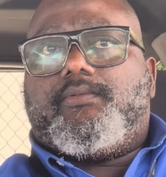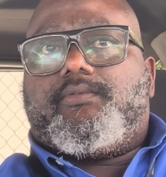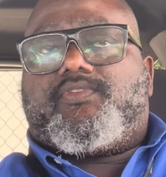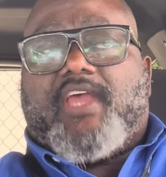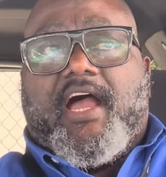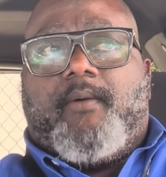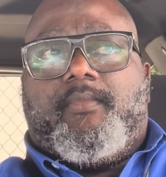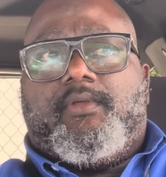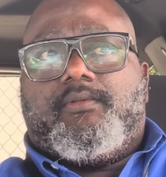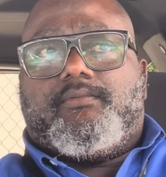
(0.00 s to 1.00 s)
Some,
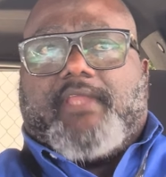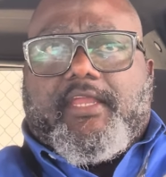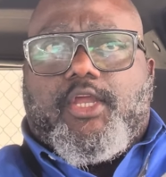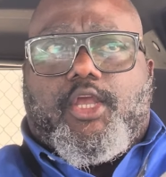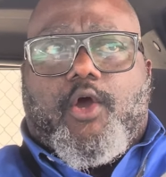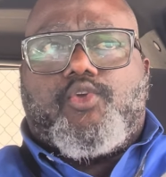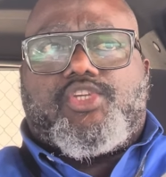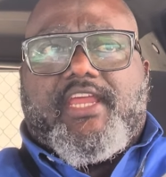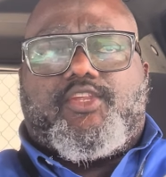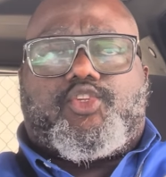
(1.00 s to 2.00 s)
they
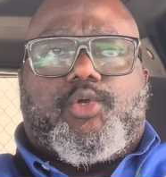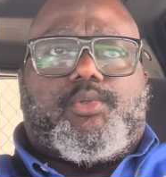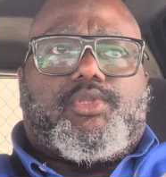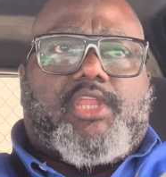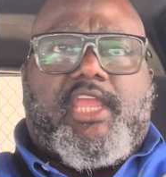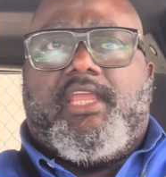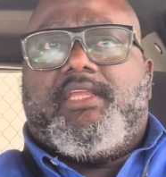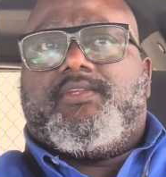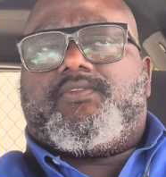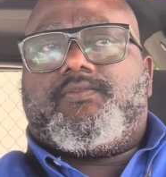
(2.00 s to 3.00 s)
negotiated certain
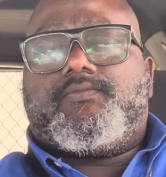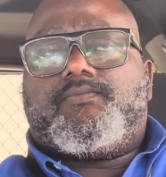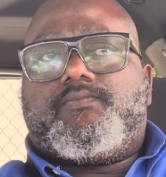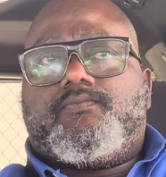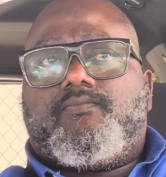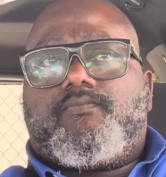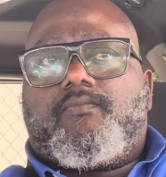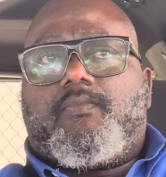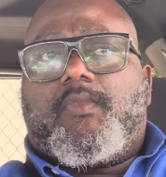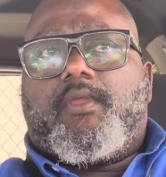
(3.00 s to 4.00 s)
things,
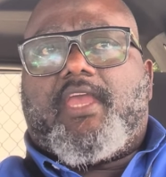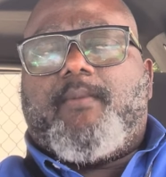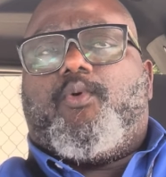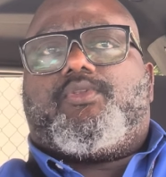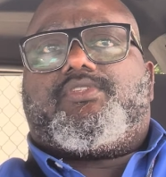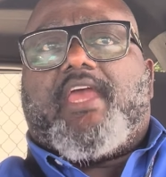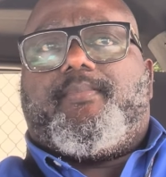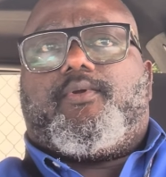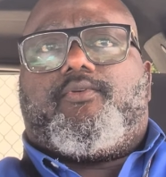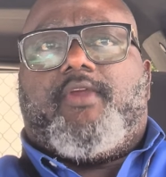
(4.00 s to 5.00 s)
came up with type
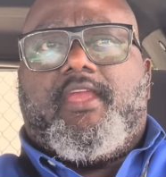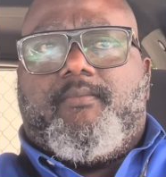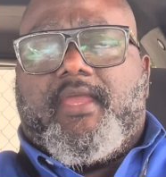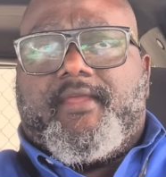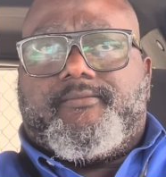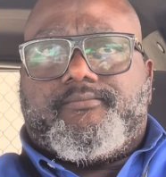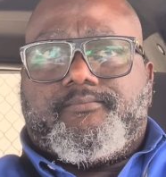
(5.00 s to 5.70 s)
of agreement.